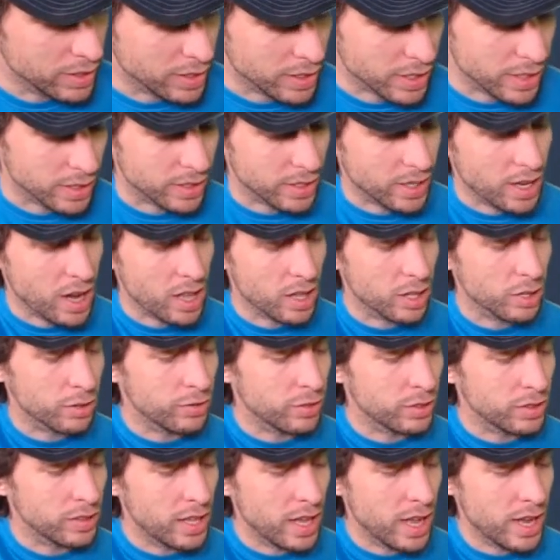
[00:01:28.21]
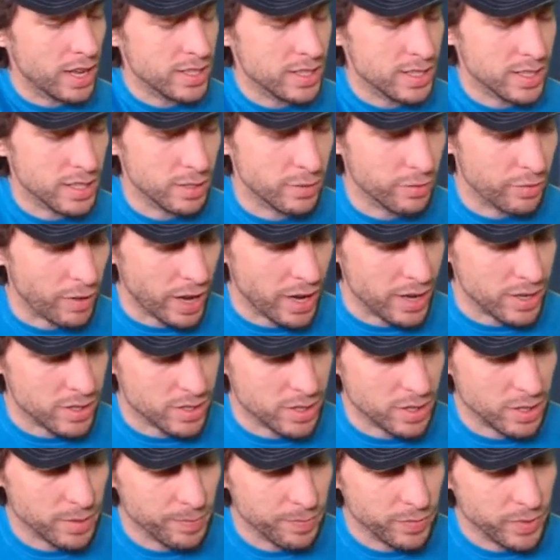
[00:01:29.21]
Got the colorful lines in the
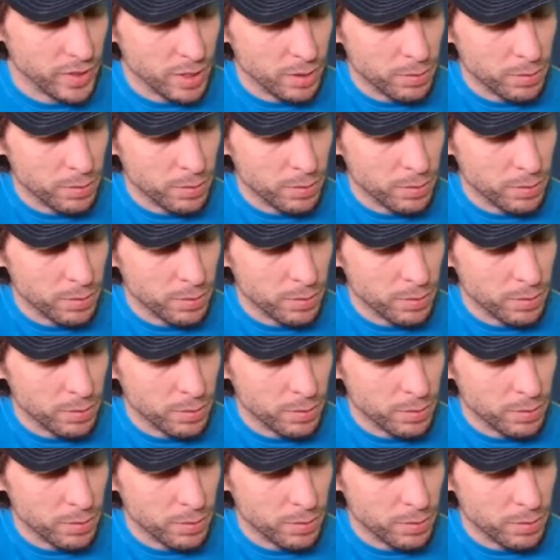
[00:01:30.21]
visor.